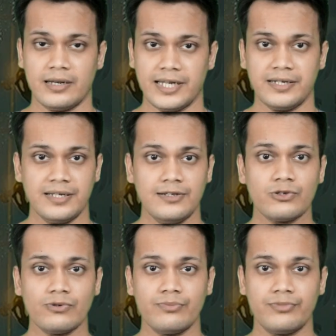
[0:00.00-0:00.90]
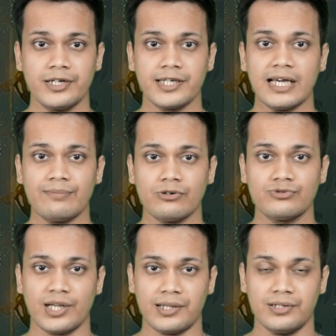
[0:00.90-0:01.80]
that deals with bringing
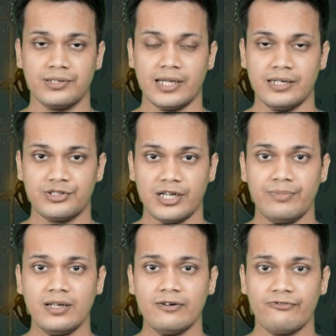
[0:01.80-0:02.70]
about changes and shaping the